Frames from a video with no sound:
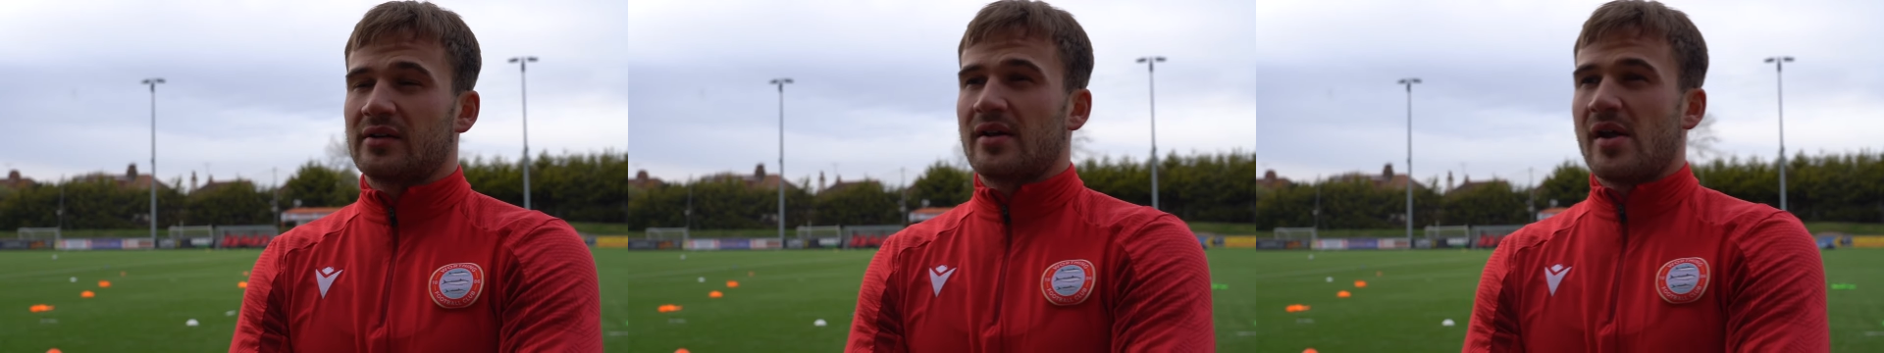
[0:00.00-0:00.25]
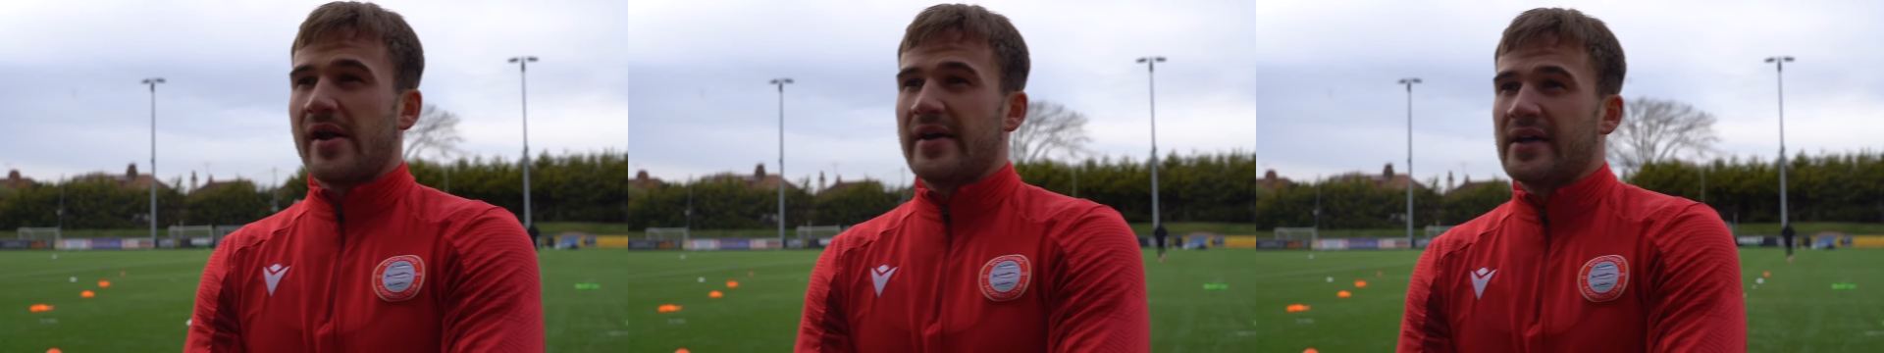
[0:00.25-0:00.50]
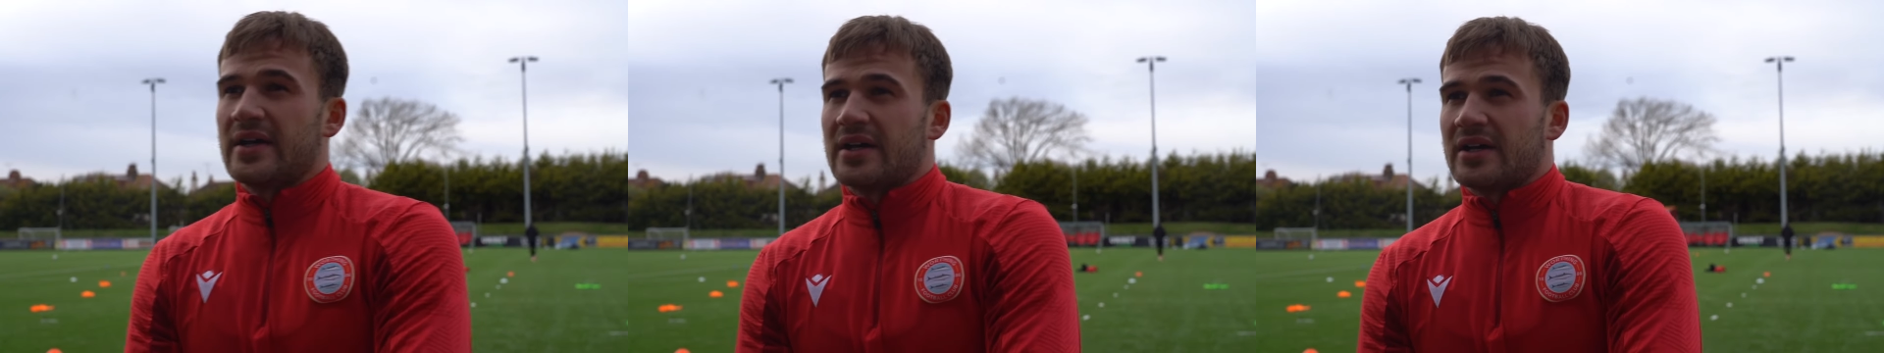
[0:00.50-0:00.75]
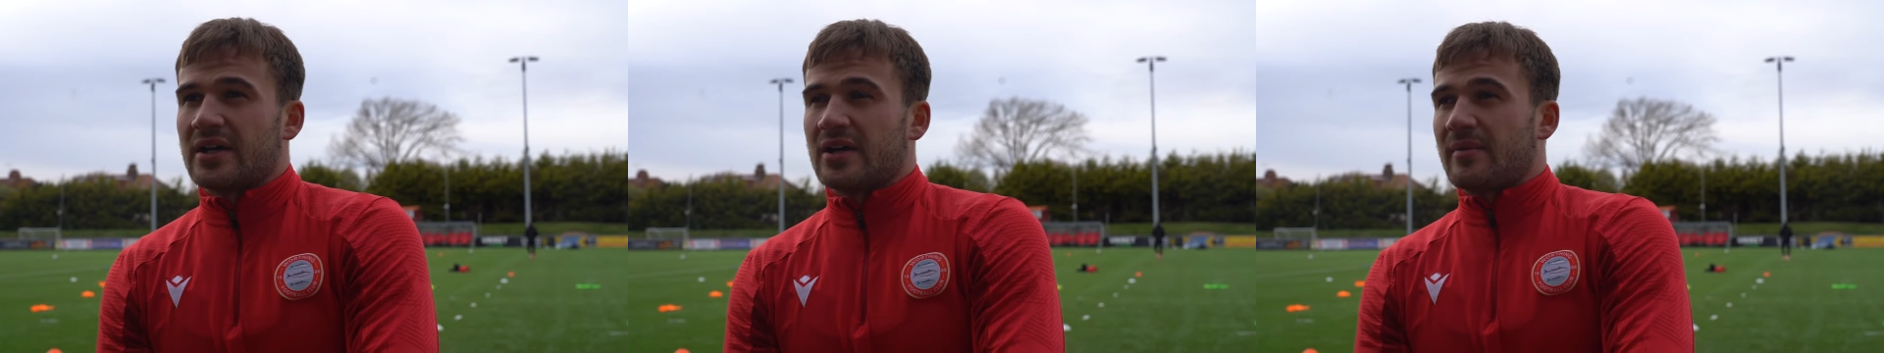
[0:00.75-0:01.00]

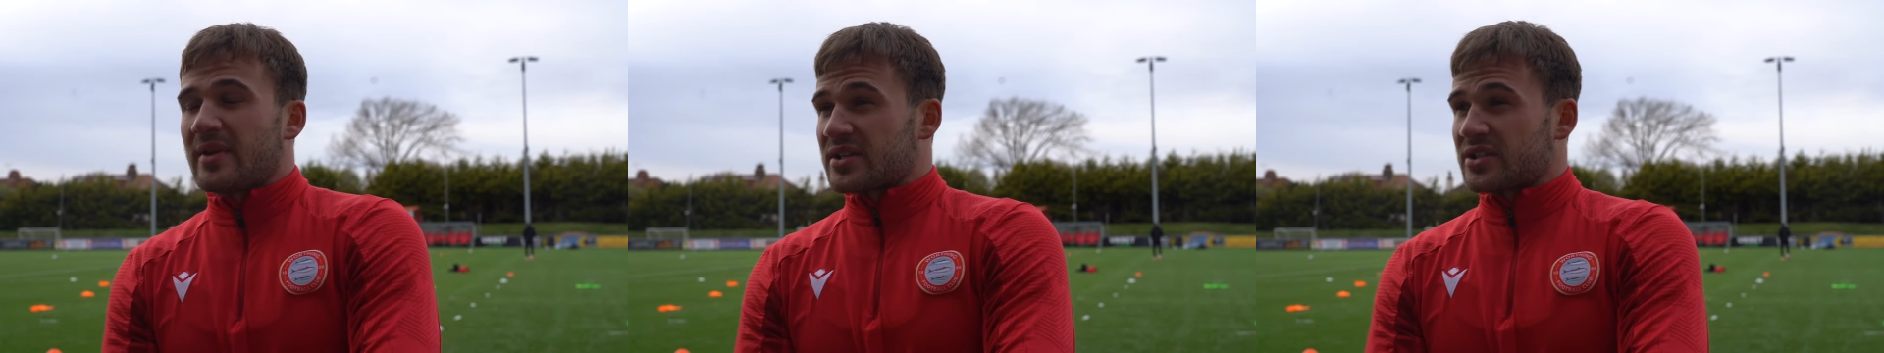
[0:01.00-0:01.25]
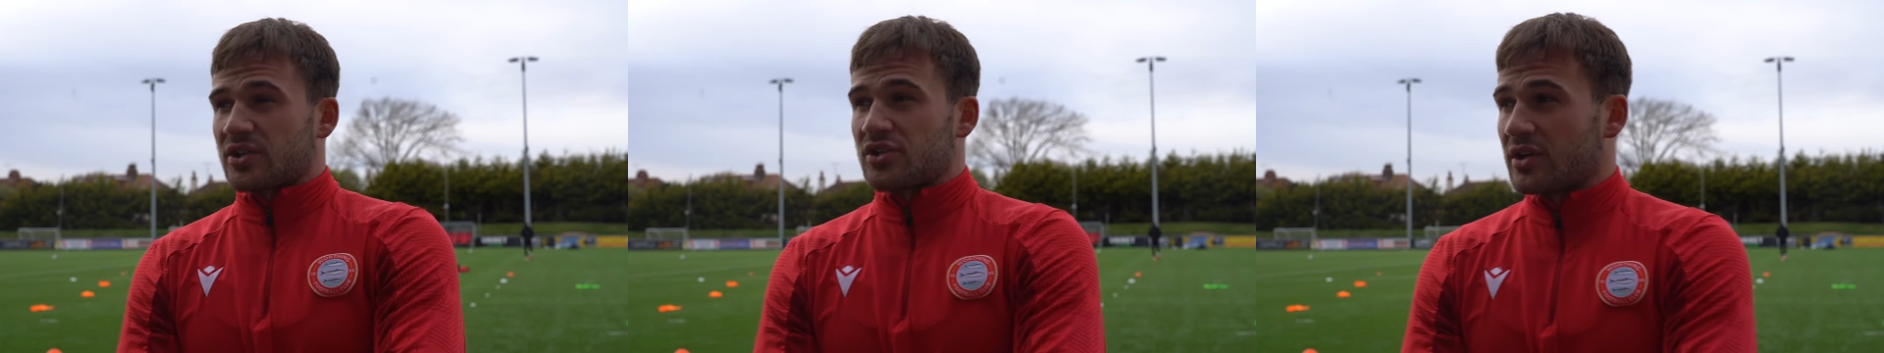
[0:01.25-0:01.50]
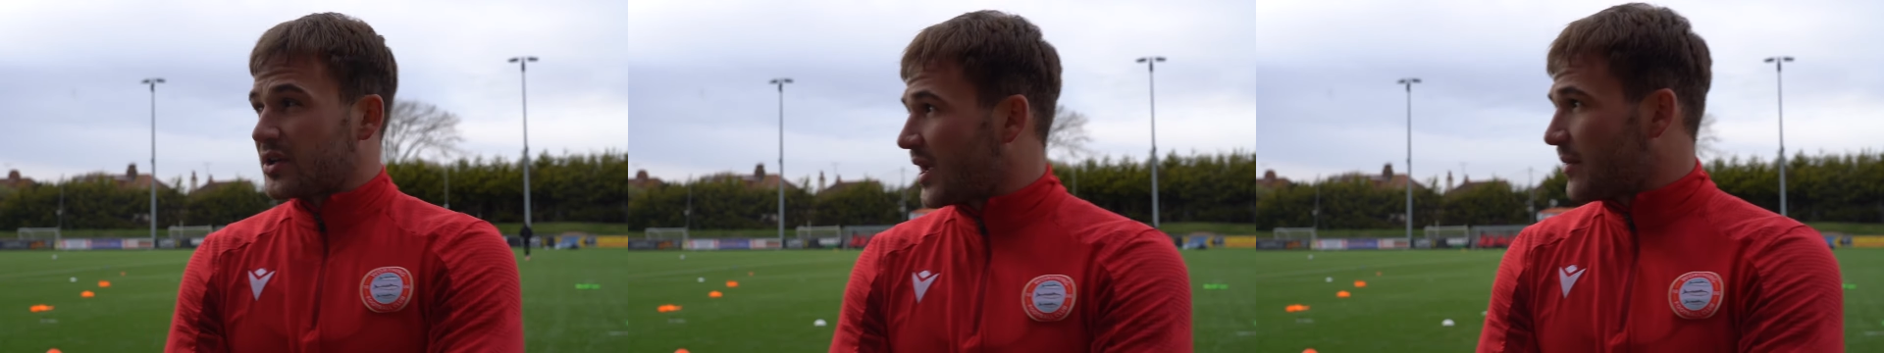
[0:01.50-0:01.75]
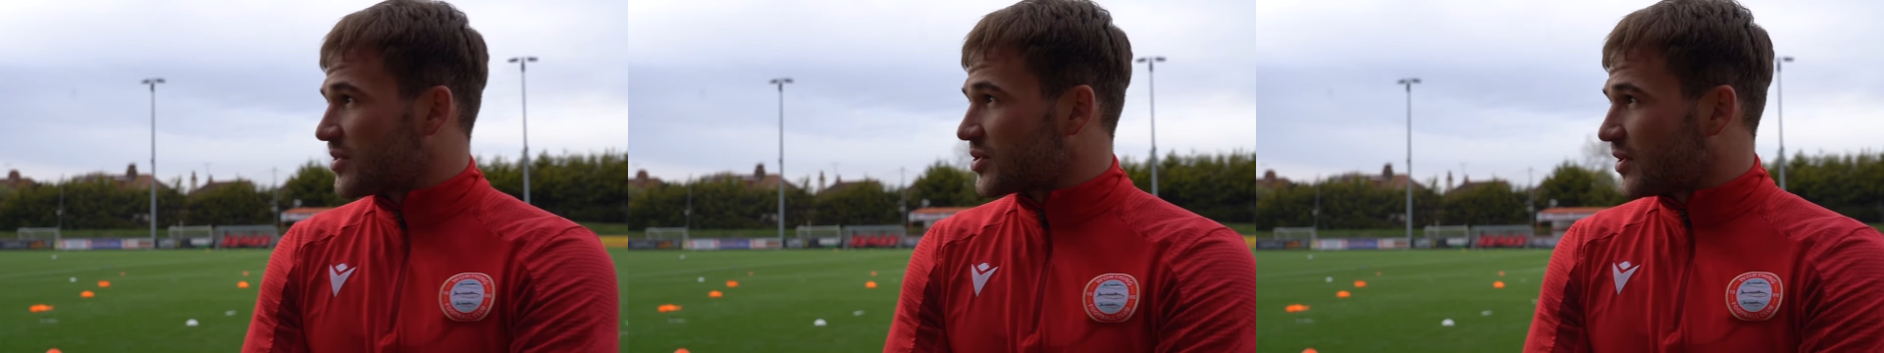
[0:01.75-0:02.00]
Um, and there's such a good
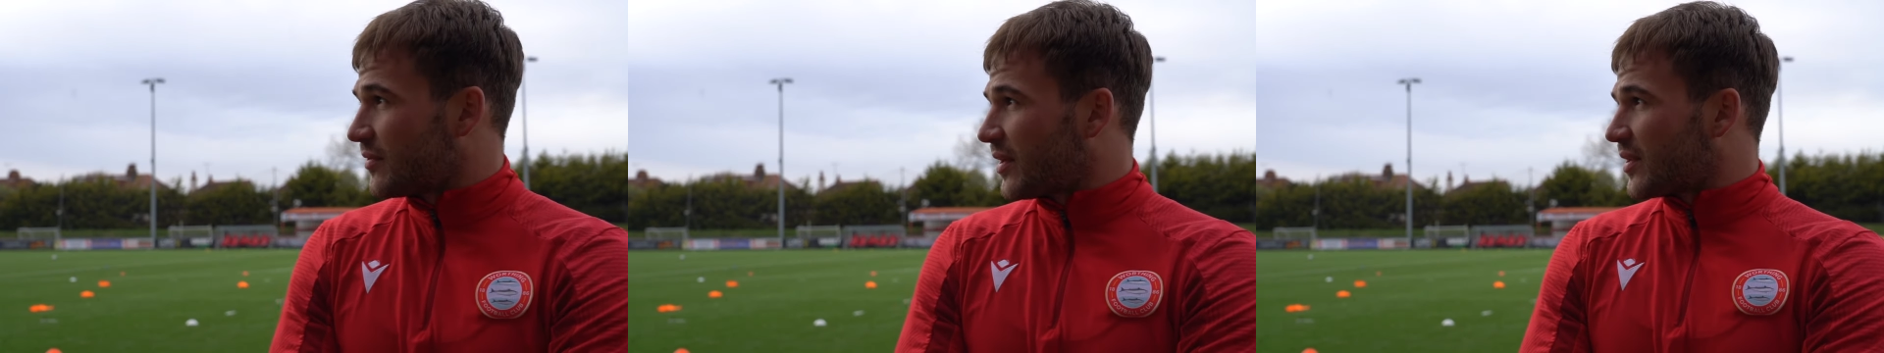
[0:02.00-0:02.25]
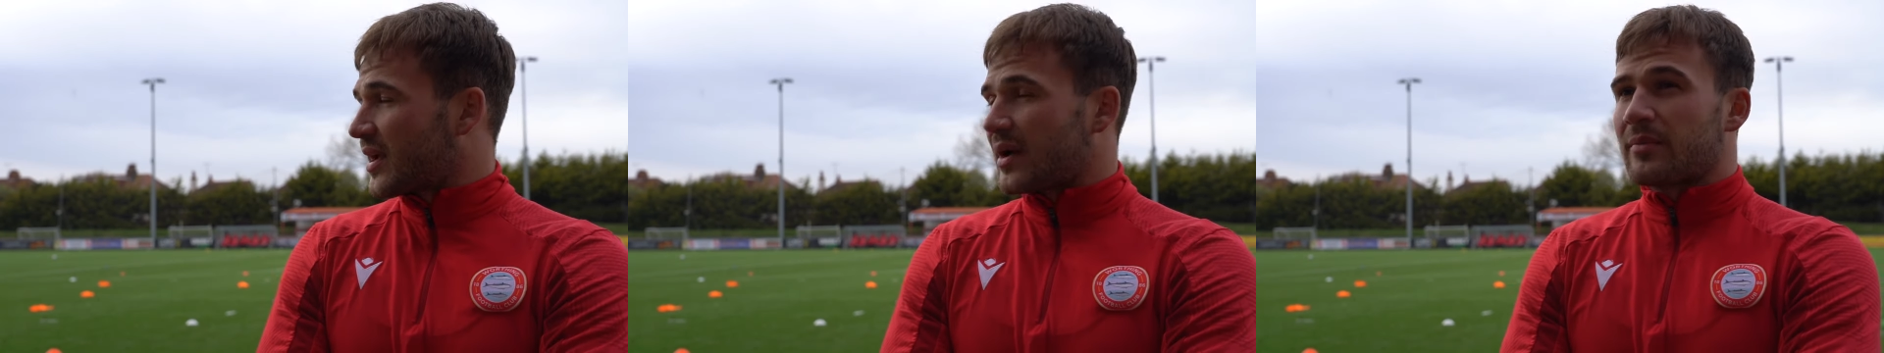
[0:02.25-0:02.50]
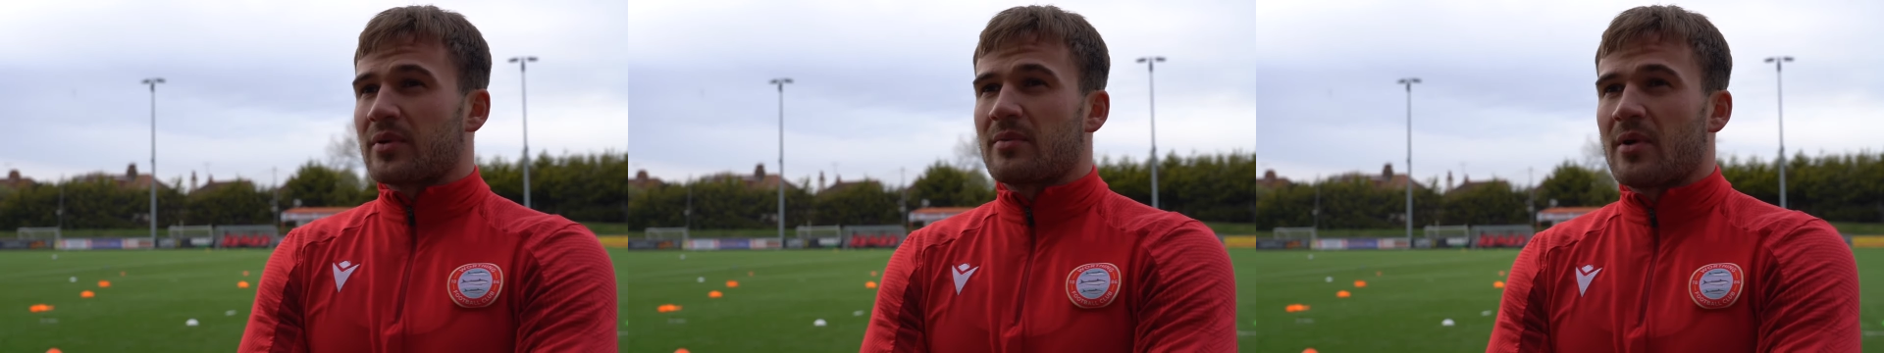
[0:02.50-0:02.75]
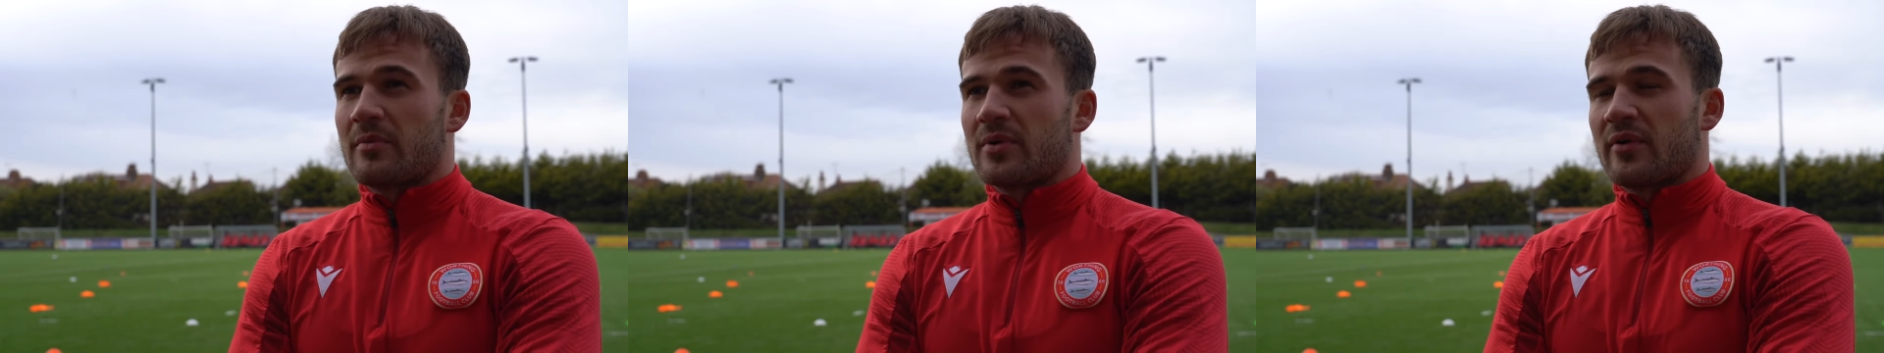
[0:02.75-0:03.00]
chemistry around the camp at the
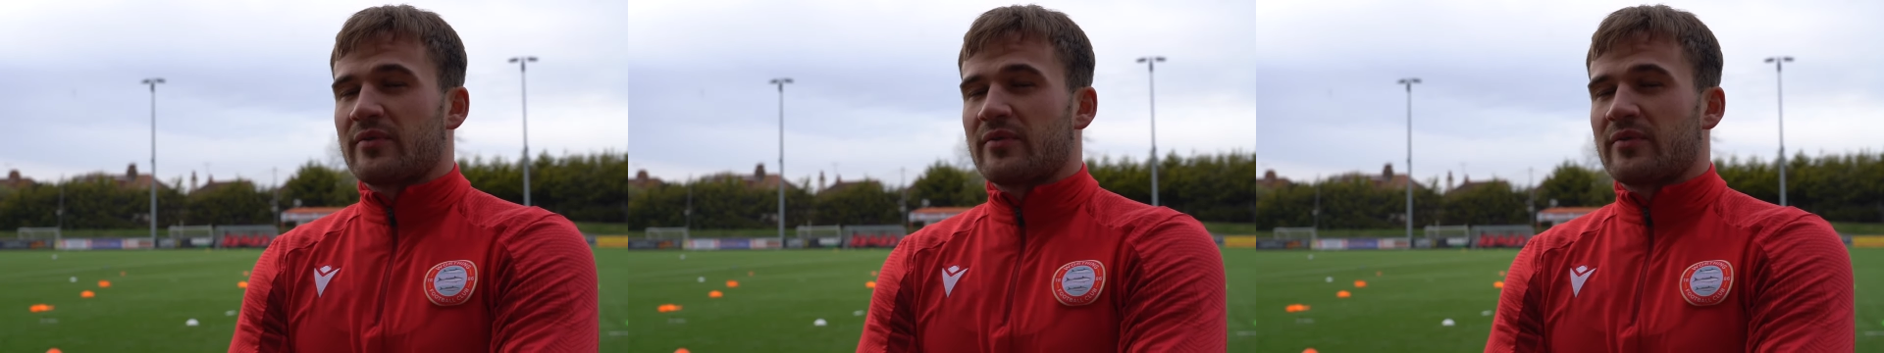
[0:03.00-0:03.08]
moment.